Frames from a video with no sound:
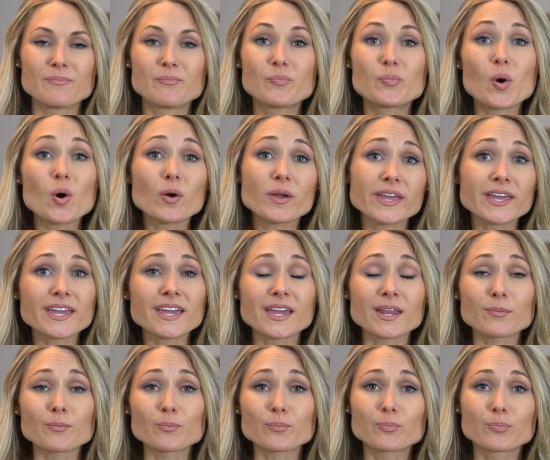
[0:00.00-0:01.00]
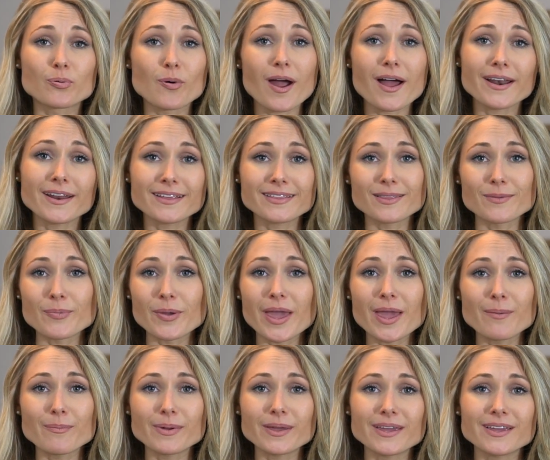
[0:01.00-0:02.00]
poking and prodding the
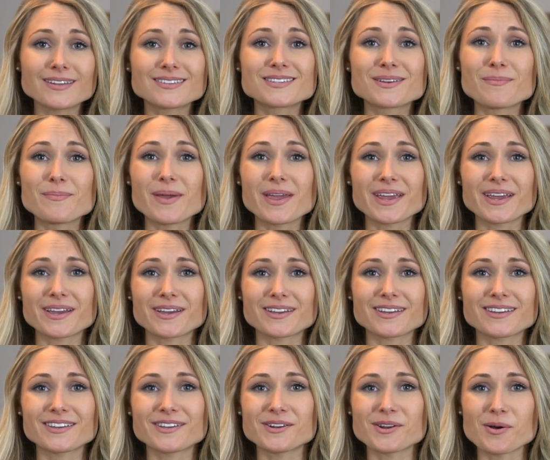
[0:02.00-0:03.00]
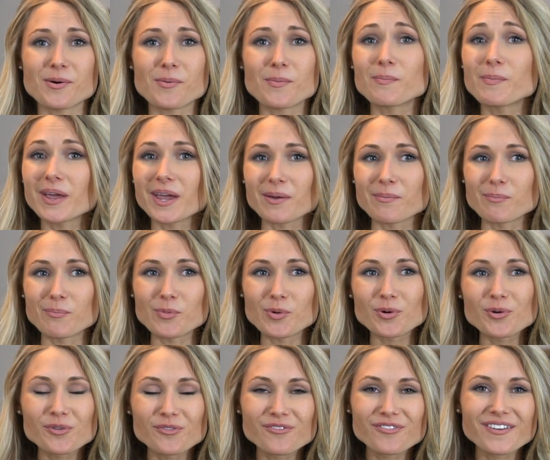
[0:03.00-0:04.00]
baby to make, you know, make him
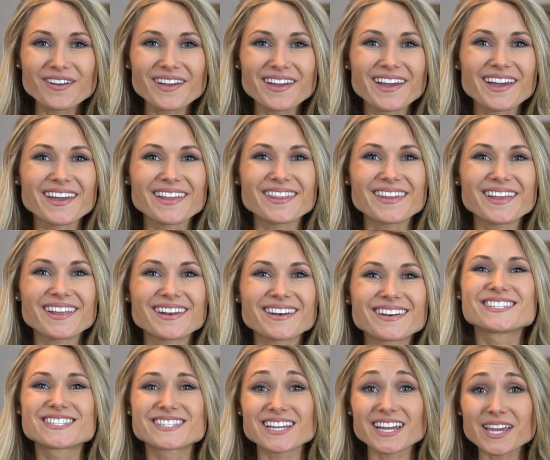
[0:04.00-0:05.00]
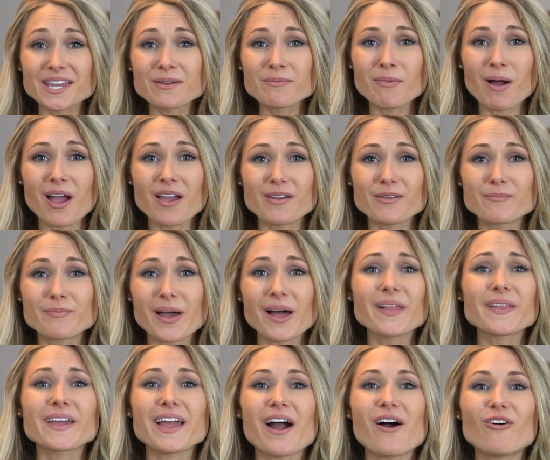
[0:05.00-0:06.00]
move, and then sticking my
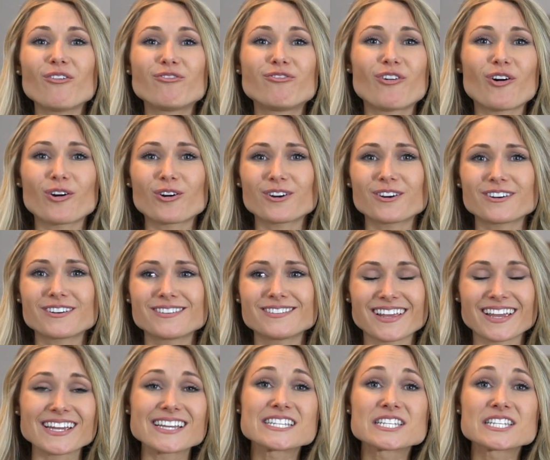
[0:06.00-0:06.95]
belly out far, like,